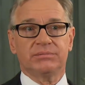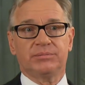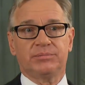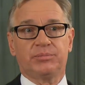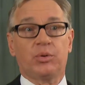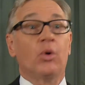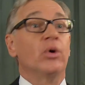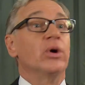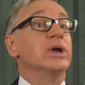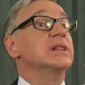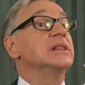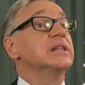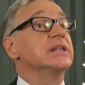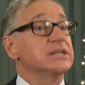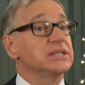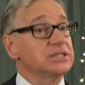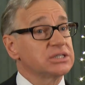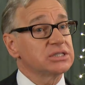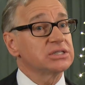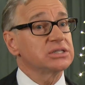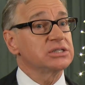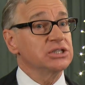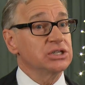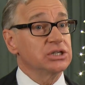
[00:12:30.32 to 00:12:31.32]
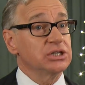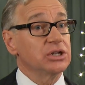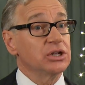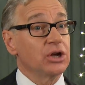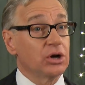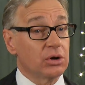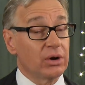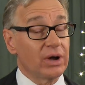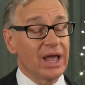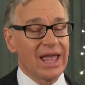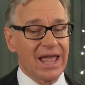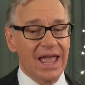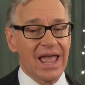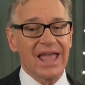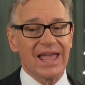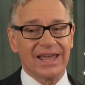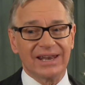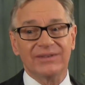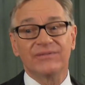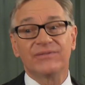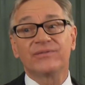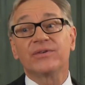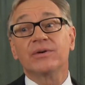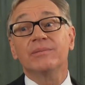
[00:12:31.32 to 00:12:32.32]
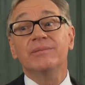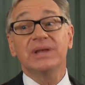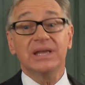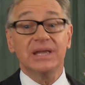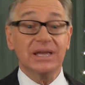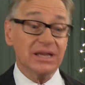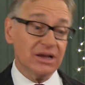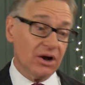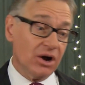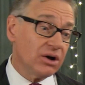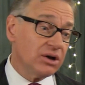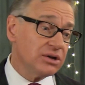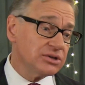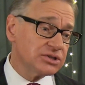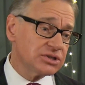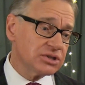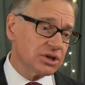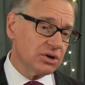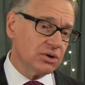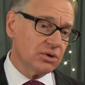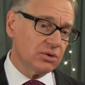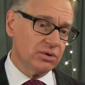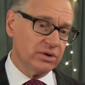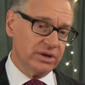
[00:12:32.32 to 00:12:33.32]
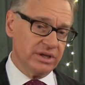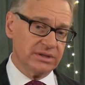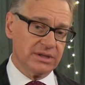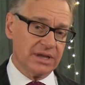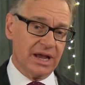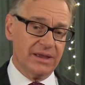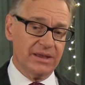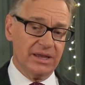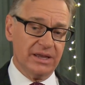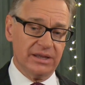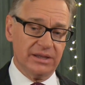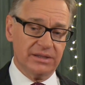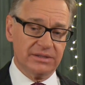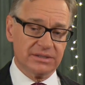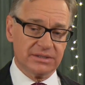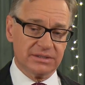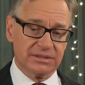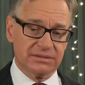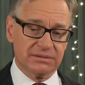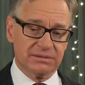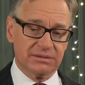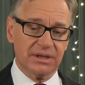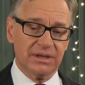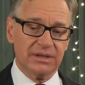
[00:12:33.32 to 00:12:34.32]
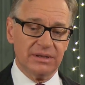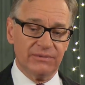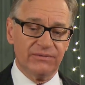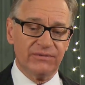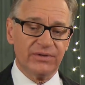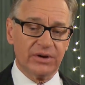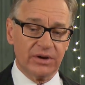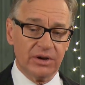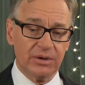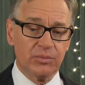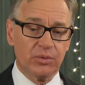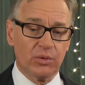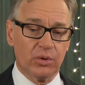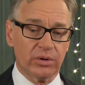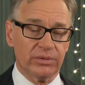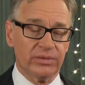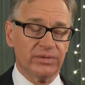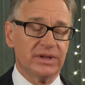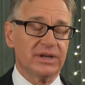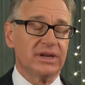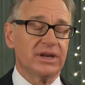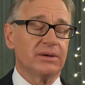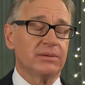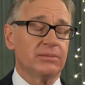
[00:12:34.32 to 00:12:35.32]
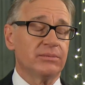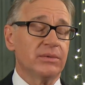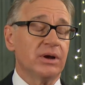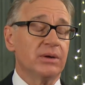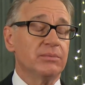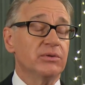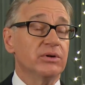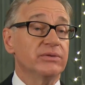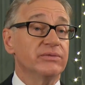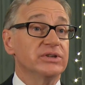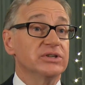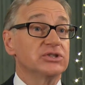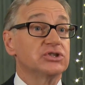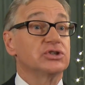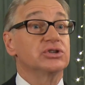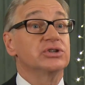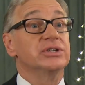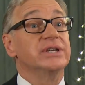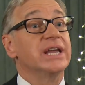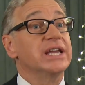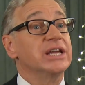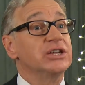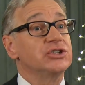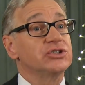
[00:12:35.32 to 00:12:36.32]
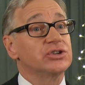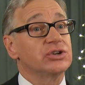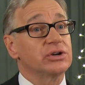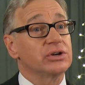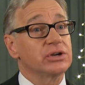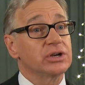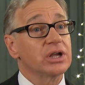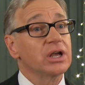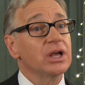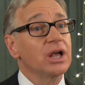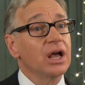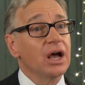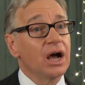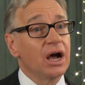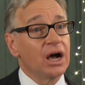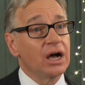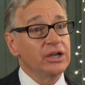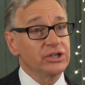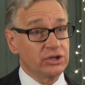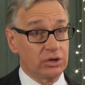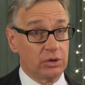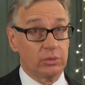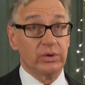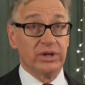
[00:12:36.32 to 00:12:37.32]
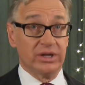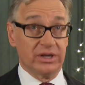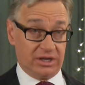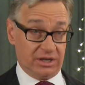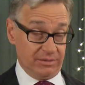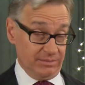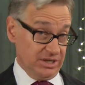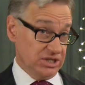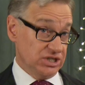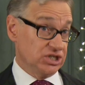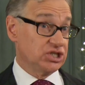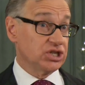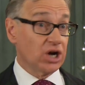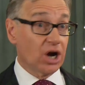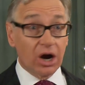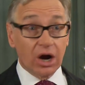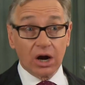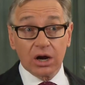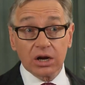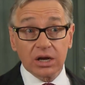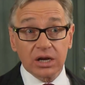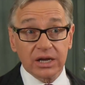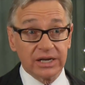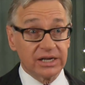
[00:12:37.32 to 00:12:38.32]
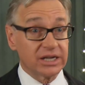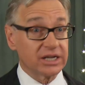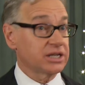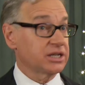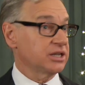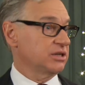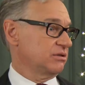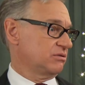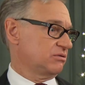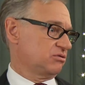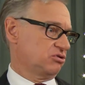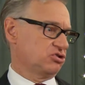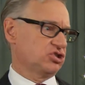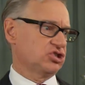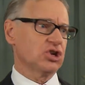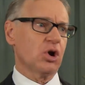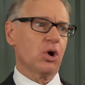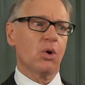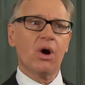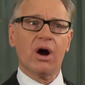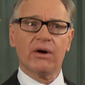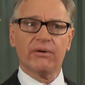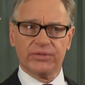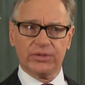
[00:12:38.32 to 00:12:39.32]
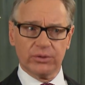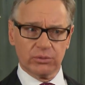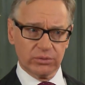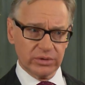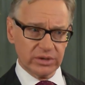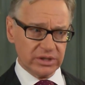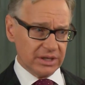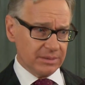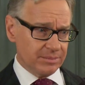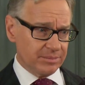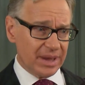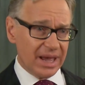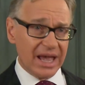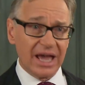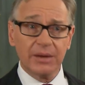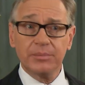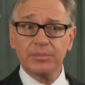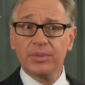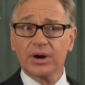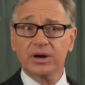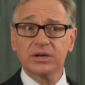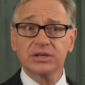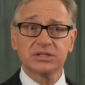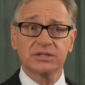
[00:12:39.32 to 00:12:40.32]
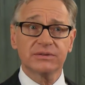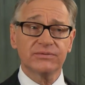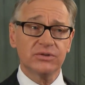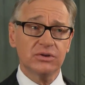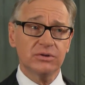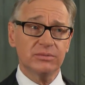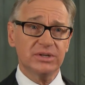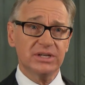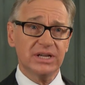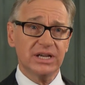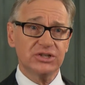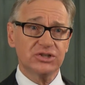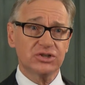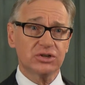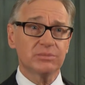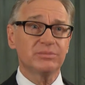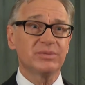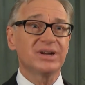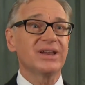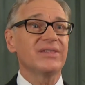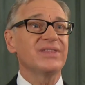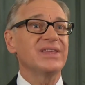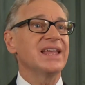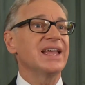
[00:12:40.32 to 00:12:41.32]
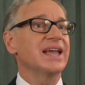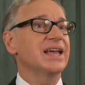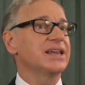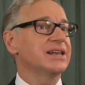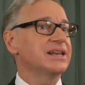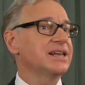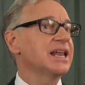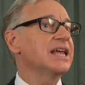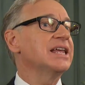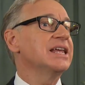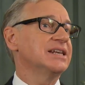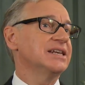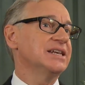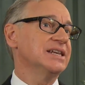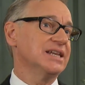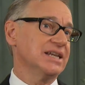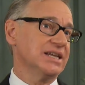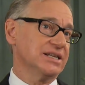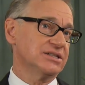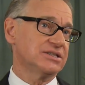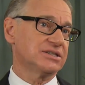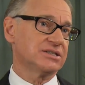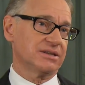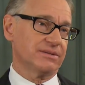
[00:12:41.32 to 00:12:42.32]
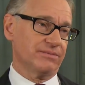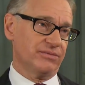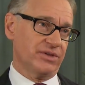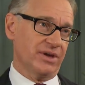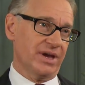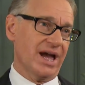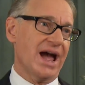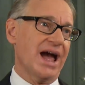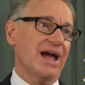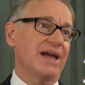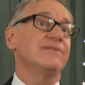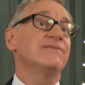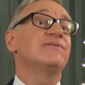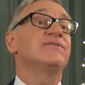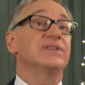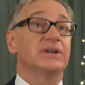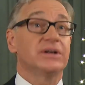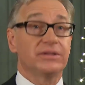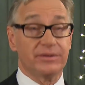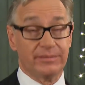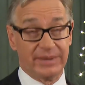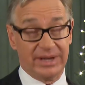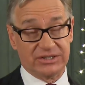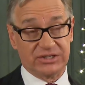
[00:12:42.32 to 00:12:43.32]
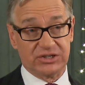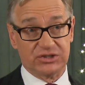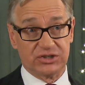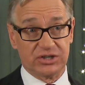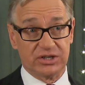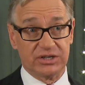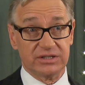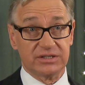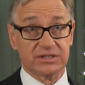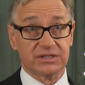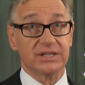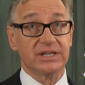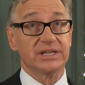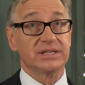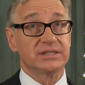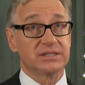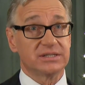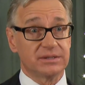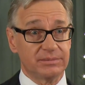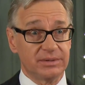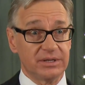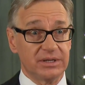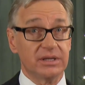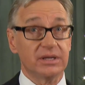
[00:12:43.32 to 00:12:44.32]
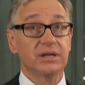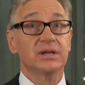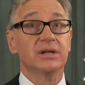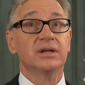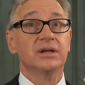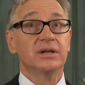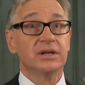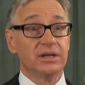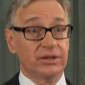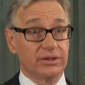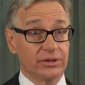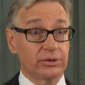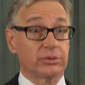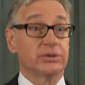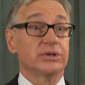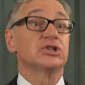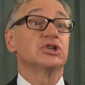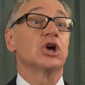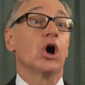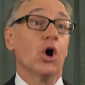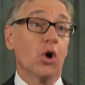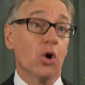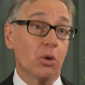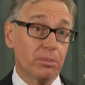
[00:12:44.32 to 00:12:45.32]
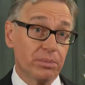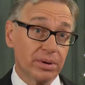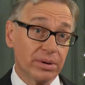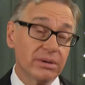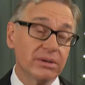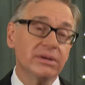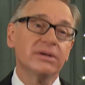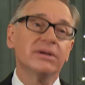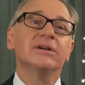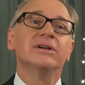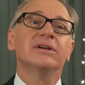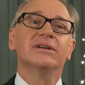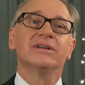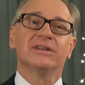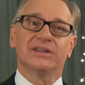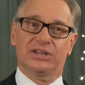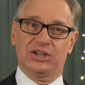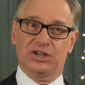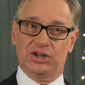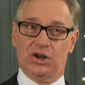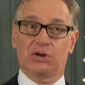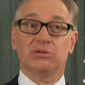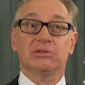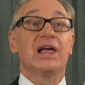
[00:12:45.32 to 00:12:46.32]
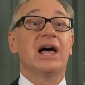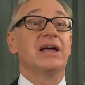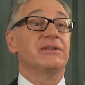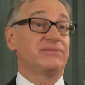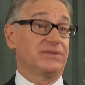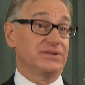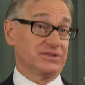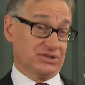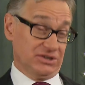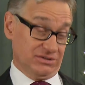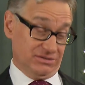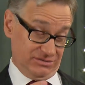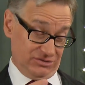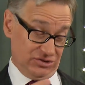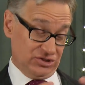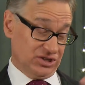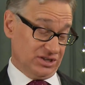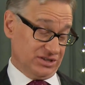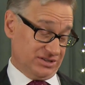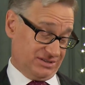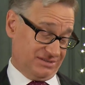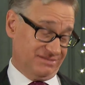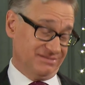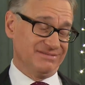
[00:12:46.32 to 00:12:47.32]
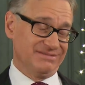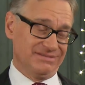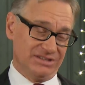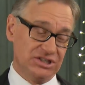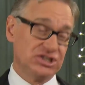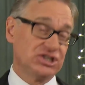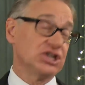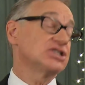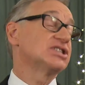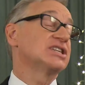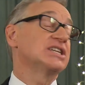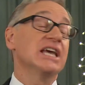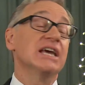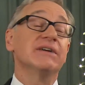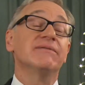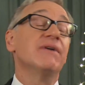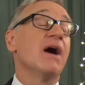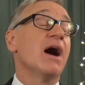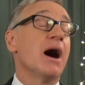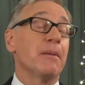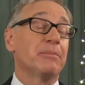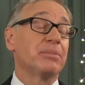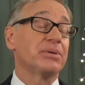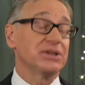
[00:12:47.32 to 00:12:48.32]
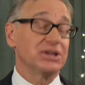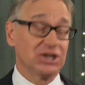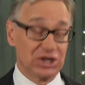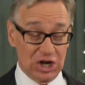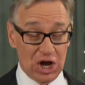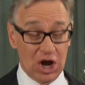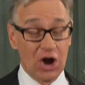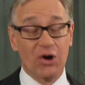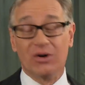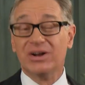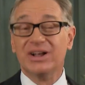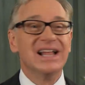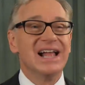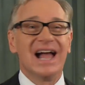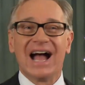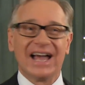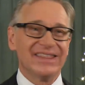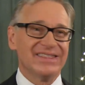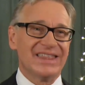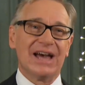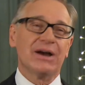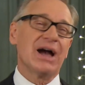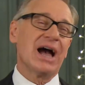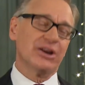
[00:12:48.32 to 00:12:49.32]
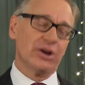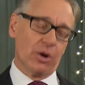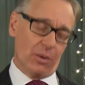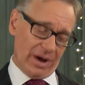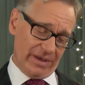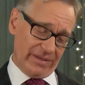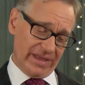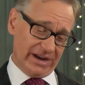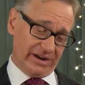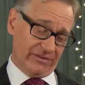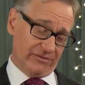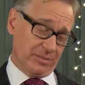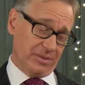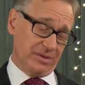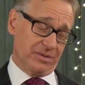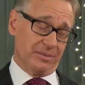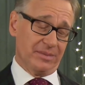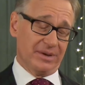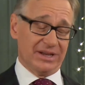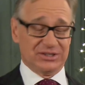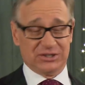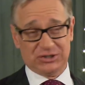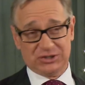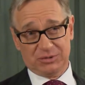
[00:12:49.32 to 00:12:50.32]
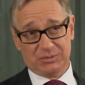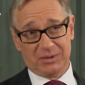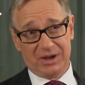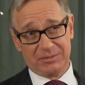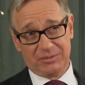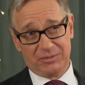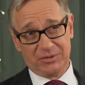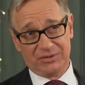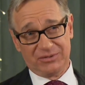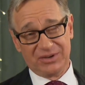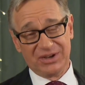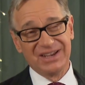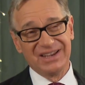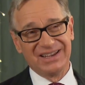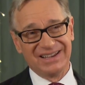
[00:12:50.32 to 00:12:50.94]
pointless, you know. And for me also, it's very important that a movie is good-natured. Yeah. You know, it can be dark and it can show off the really bad parts of human nature, but at the end, it needs to, I feel the message needs to be, there is hope. Okay. You know, life isn't just give up, you know. Yeah. And that, I don't want that to be the message of my movie.